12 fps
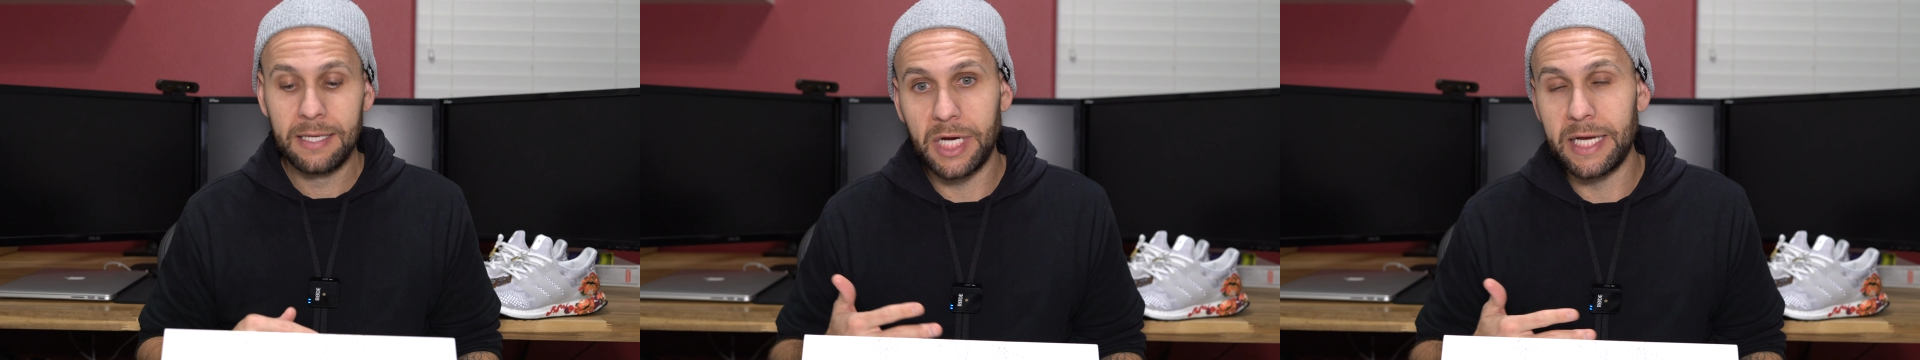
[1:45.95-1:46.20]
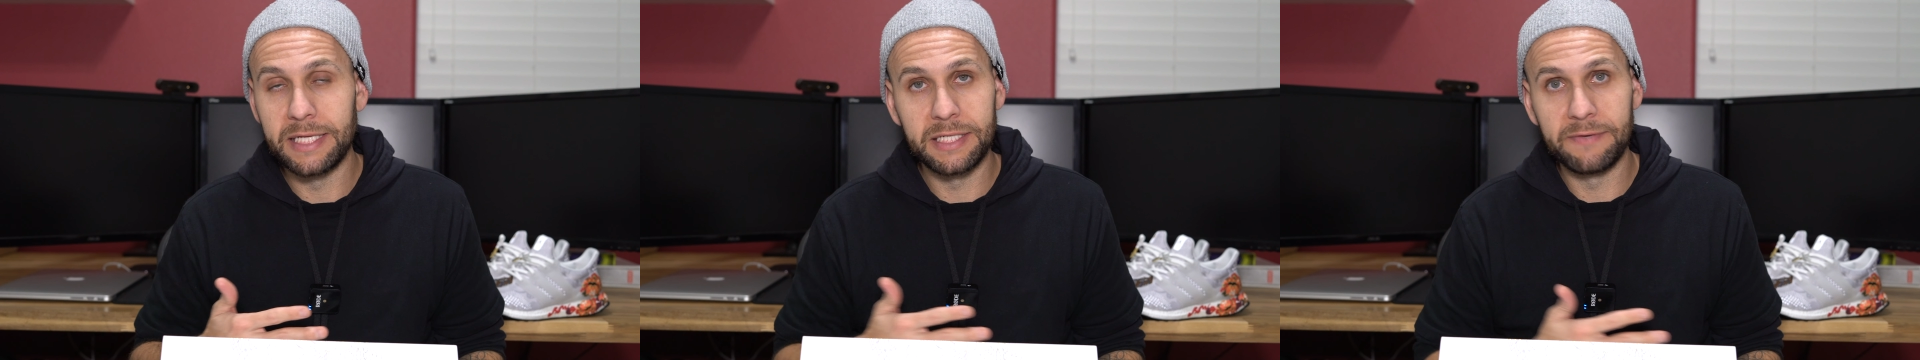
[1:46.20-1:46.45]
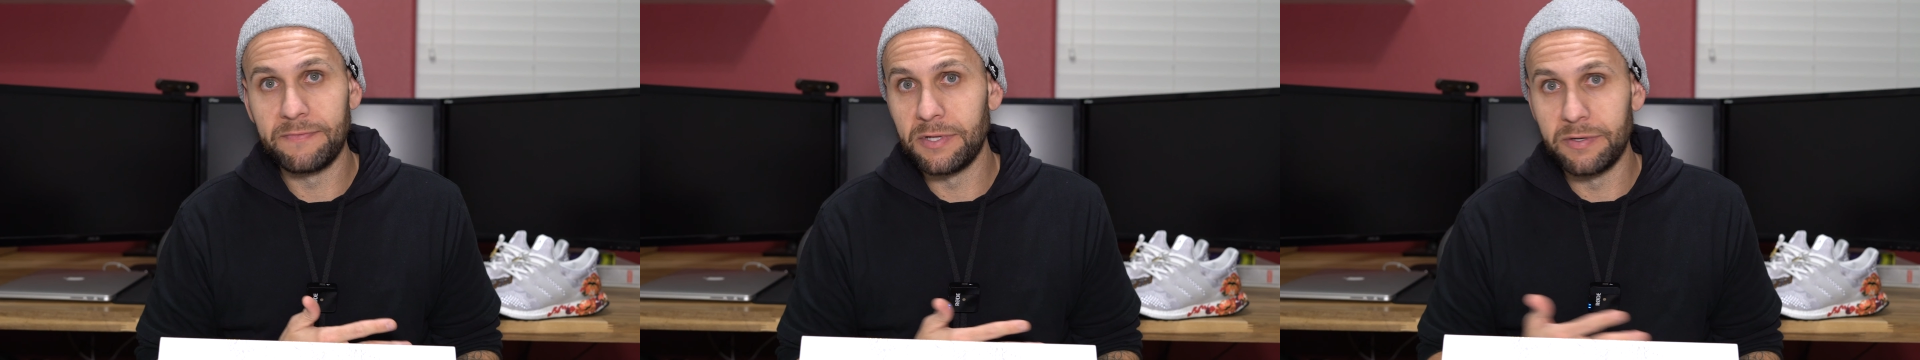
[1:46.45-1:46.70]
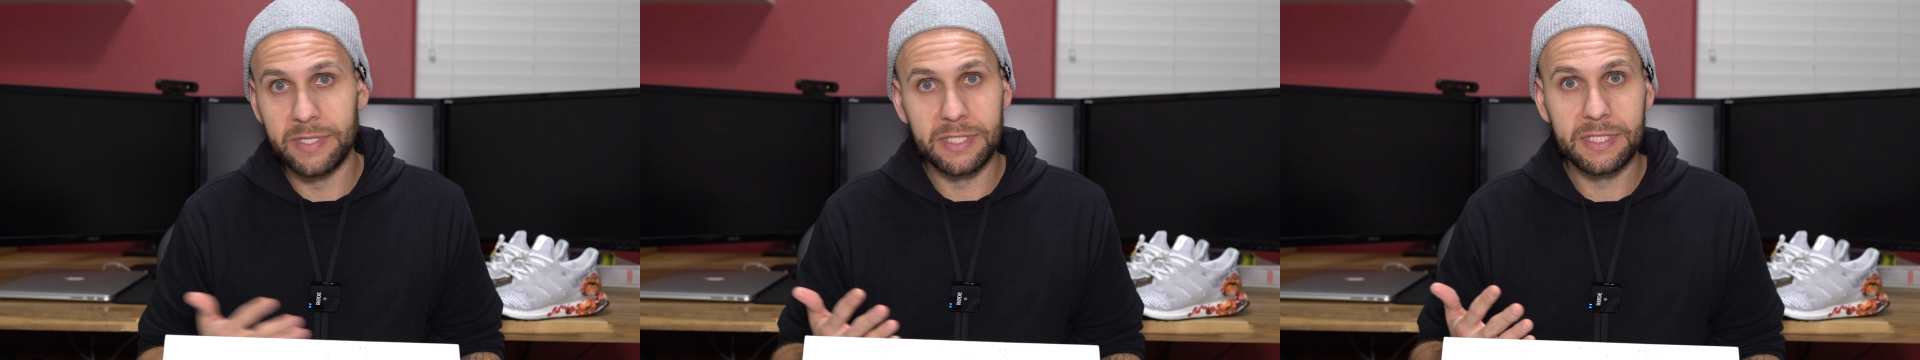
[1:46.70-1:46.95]
Chinese
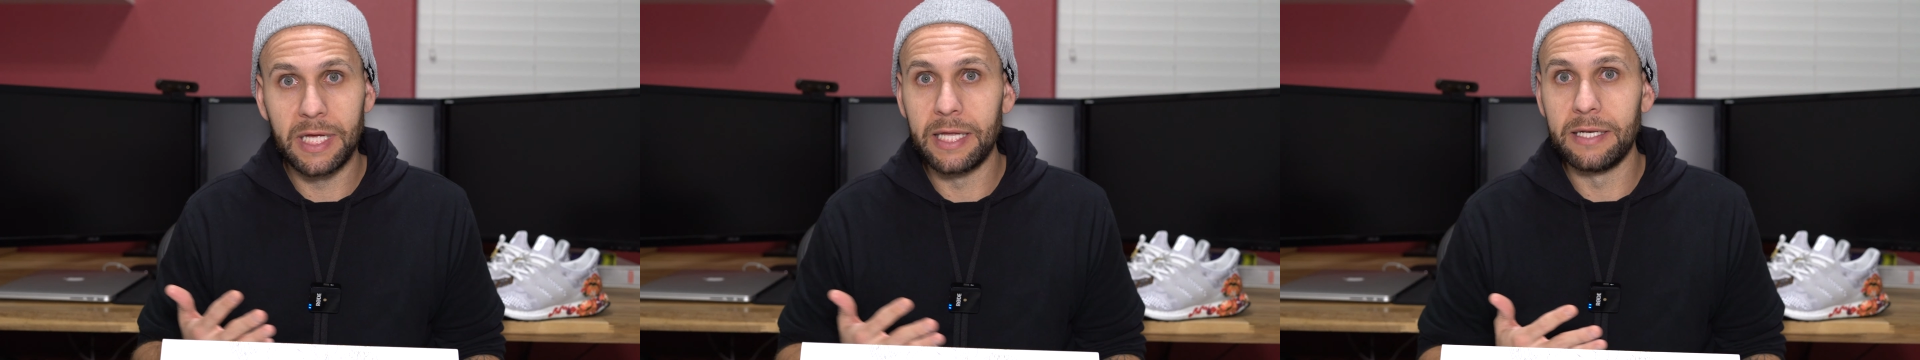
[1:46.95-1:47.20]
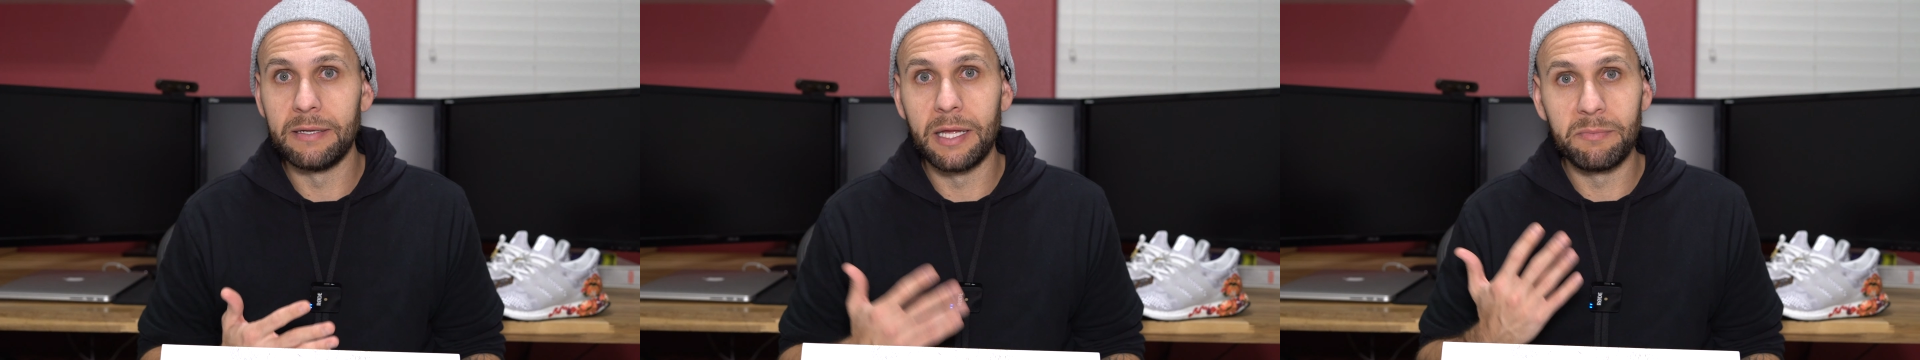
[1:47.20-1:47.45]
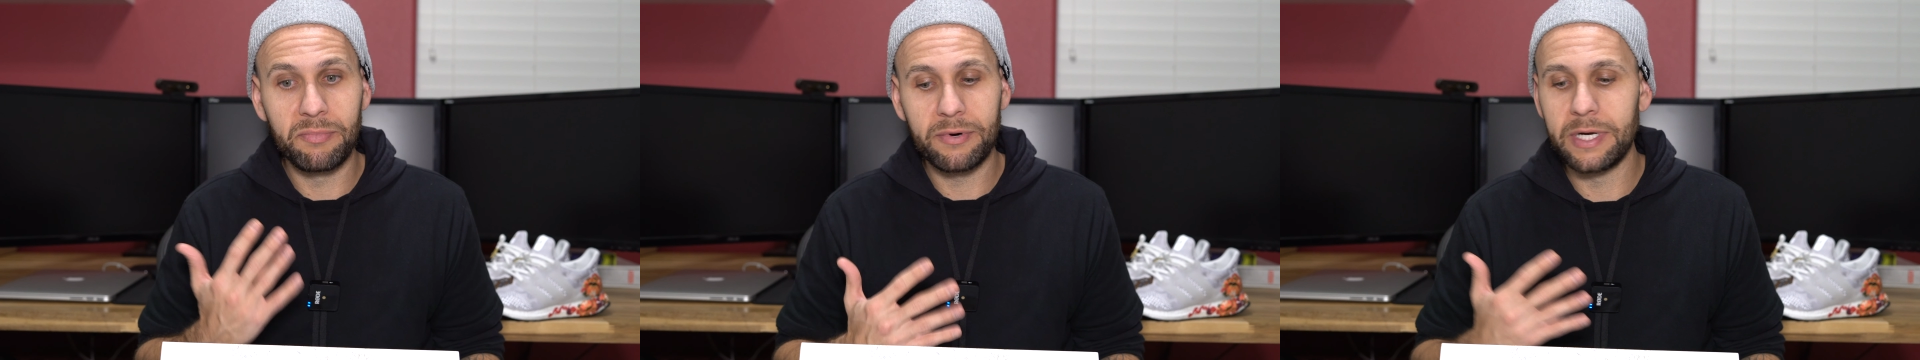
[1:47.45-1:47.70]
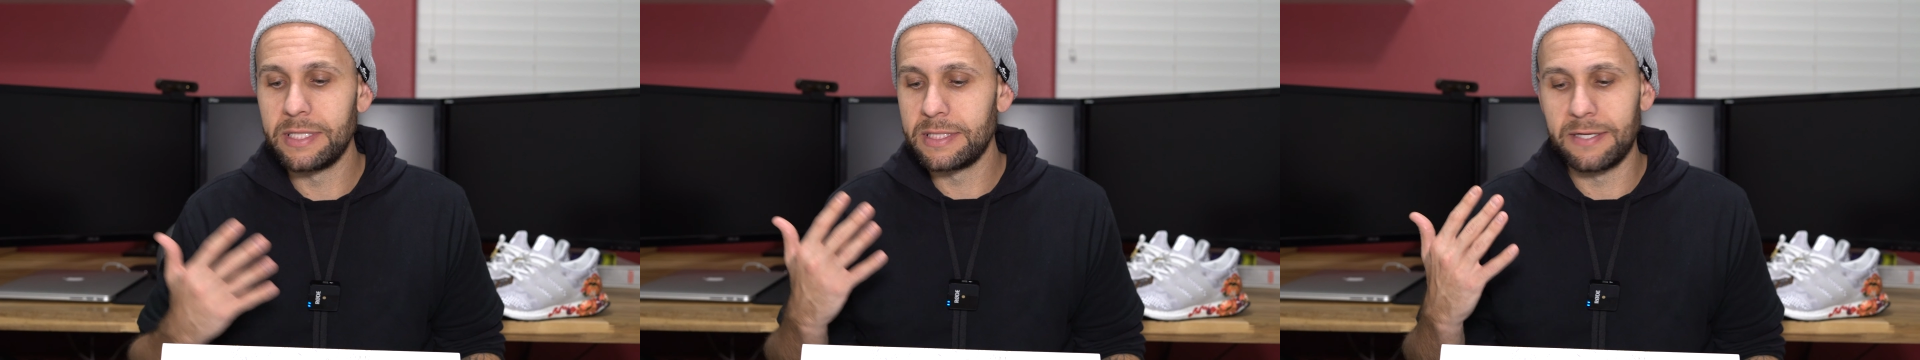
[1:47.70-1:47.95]
influence and
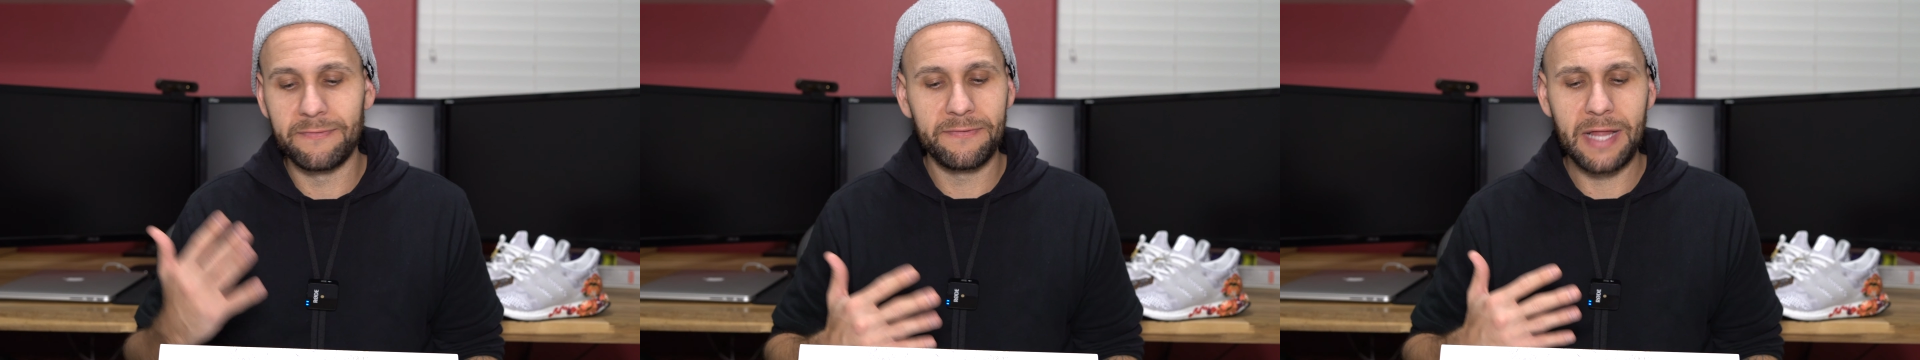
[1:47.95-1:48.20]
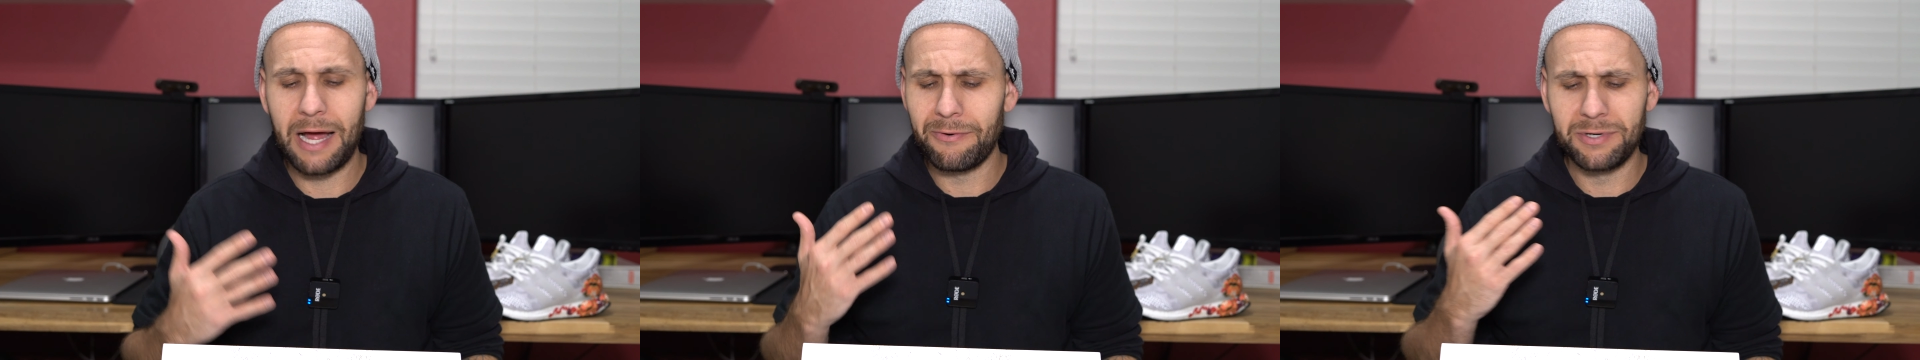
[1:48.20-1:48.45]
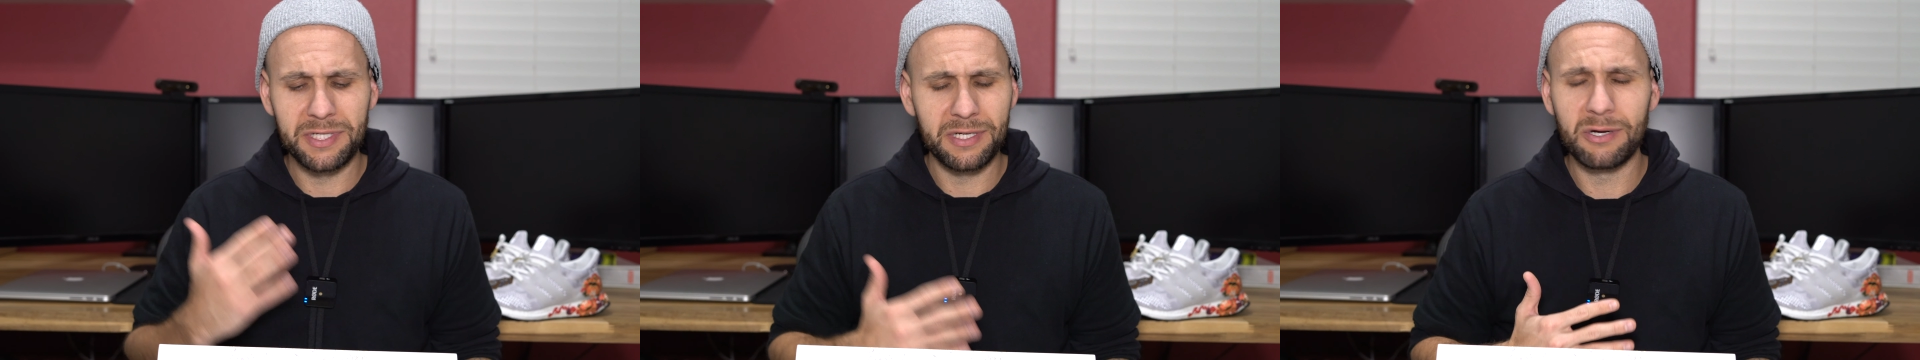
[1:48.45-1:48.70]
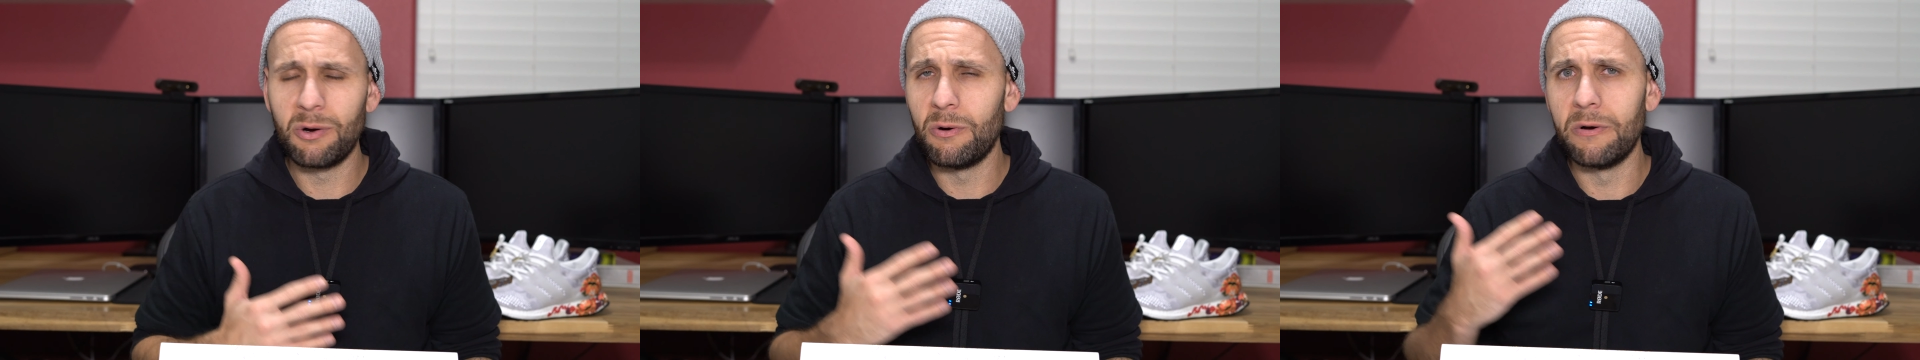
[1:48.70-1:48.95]
prints and flowers
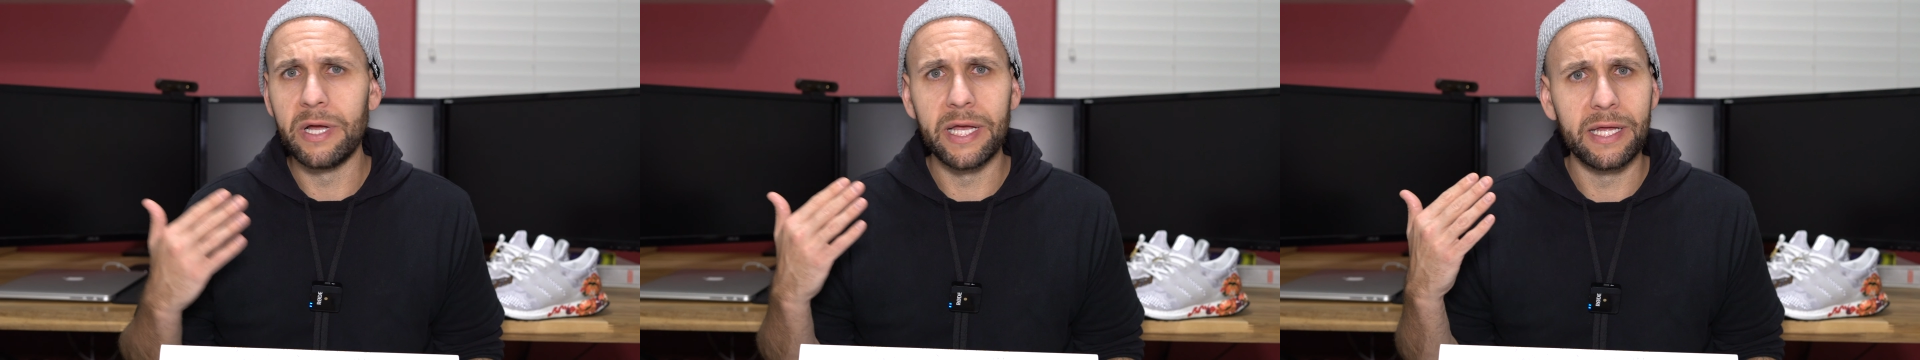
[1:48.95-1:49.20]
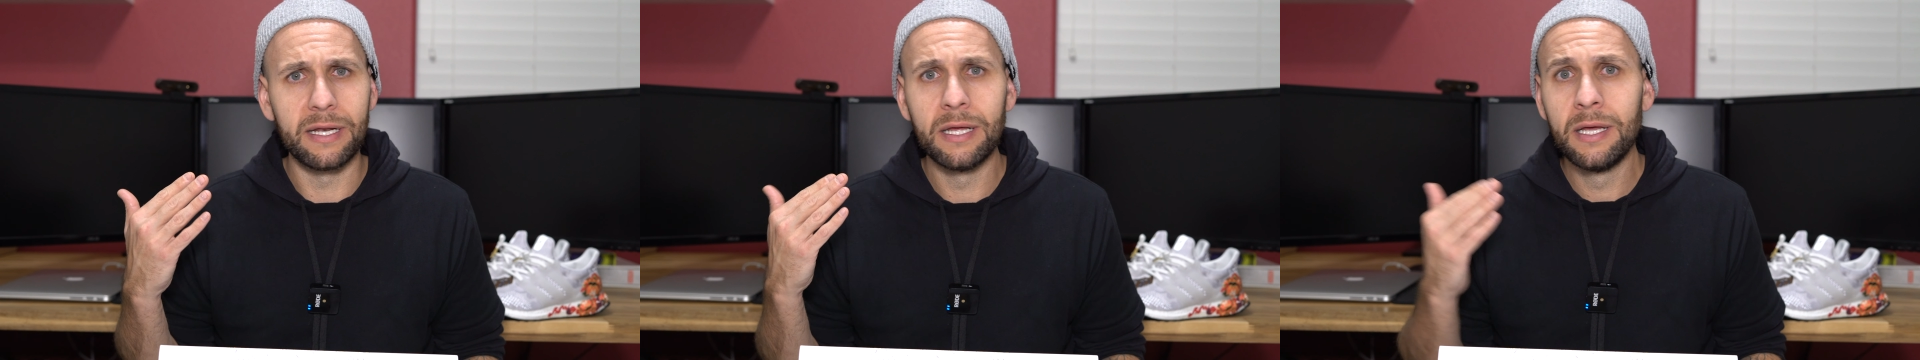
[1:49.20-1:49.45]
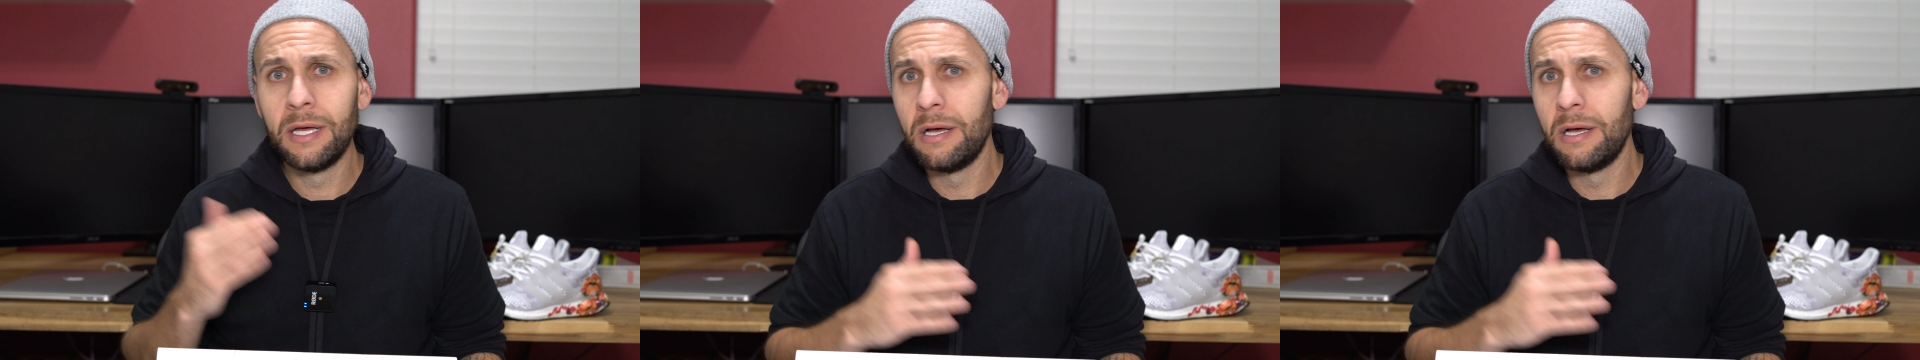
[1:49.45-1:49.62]
and koi and